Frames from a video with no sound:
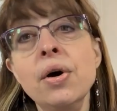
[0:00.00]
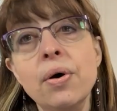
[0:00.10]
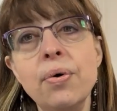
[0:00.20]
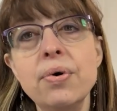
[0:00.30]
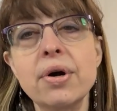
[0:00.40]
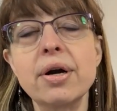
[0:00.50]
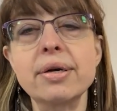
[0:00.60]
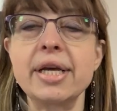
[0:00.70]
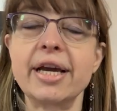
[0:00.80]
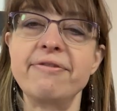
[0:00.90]
Or
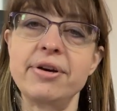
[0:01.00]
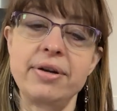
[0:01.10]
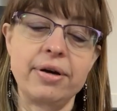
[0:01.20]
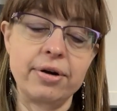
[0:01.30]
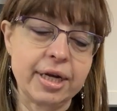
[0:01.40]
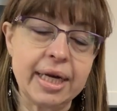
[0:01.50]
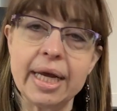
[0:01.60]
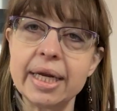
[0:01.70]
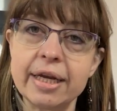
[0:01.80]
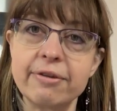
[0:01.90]
like I found out our
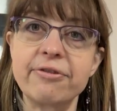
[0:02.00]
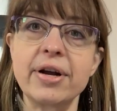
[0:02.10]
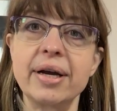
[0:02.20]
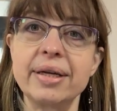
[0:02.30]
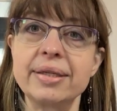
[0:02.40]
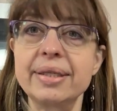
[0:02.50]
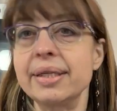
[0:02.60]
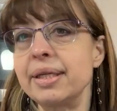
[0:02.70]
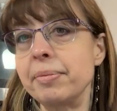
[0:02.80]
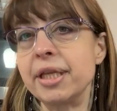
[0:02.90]
Canadian
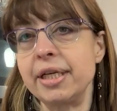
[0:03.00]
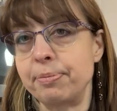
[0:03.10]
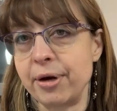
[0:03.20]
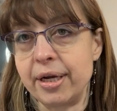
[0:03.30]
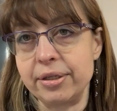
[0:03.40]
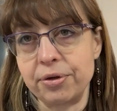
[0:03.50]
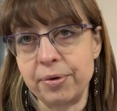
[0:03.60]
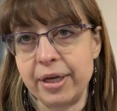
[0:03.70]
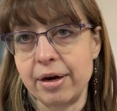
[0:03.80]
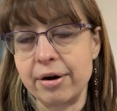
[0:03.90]
friends, some of these brands are
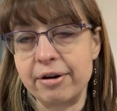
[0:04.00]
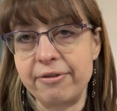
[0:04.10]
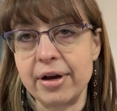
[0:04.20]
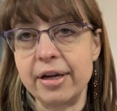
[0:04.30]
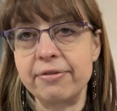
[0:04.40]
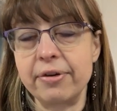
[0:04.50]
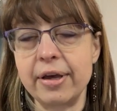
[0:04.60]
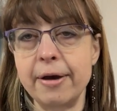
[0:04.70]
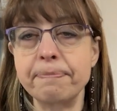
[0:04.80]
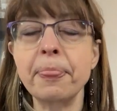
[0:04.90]
really hard to find for
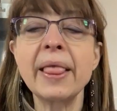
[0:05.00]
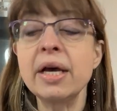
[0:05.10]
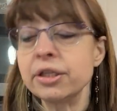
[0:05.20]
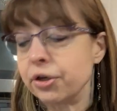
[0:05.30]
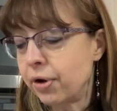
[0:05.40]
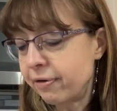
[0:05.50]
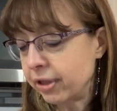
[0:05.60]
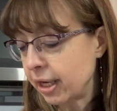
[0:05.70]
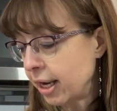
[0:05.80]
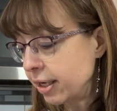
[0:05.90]
them. So you have a
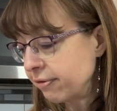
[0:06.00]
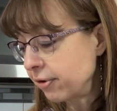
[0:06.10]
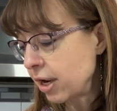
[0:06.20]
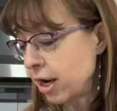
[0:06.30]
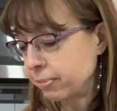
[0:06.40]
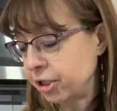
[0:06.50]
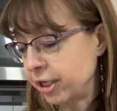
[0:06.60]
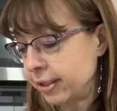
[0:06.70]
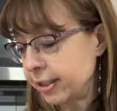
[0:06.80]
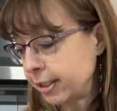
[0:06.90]
lot of different
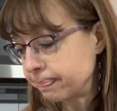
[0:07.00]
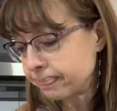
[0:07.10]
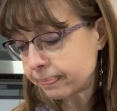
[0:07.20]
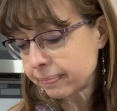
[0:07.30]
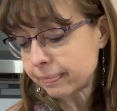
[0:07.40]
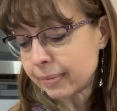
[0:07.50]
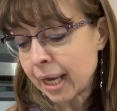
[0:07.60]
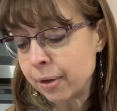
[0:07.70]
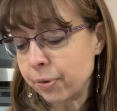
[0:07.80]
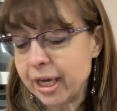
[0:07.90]
options.
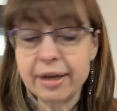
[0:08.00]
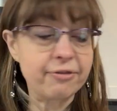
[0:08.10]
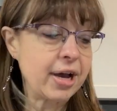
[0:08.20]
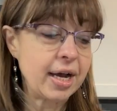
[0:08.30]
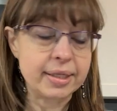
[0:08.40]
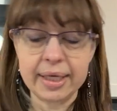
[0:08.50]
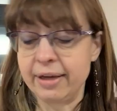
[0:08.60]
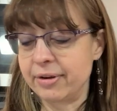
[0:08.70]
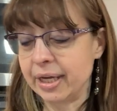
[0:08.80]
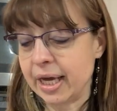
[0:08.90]
And we, in fact,
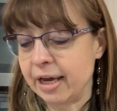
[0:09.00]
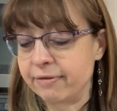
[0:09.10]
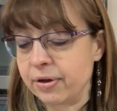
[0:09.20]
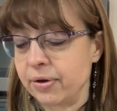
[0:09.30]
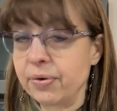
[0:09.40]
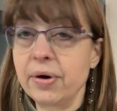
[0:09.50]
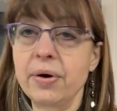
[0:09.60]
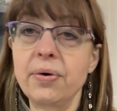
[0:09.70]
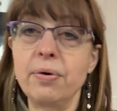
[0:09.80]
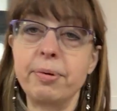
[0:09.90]
even gave you a
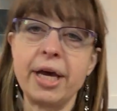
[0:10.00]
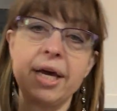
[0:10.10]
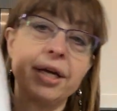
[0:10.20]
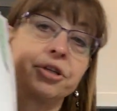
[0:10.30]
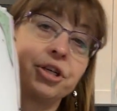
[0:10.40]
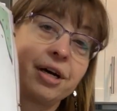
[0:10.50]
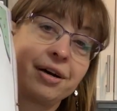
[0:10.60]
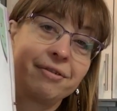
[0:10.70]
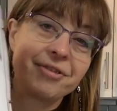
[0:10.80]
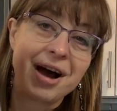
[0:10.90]
whole page
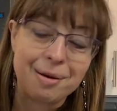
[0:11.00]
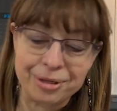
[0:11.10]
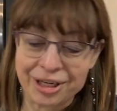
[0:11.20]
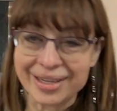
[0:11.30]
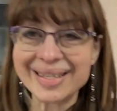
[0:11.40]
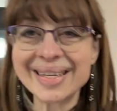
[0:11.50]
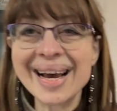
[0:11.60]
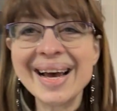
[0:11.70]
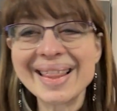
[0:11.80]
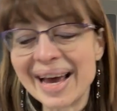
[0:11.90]
of options
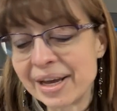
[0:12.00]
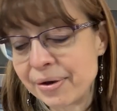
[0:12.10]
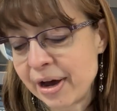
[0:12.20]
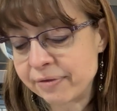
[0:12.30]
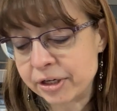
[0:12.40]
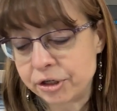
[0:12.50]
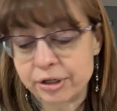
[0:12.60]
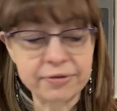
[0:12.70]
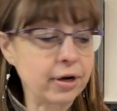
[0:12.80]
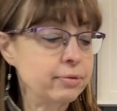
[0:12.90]
that you have to
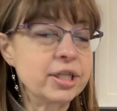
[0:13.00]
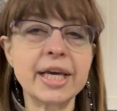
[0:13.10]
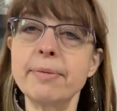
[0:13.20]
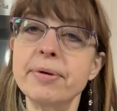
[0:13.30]
choose from. Just keep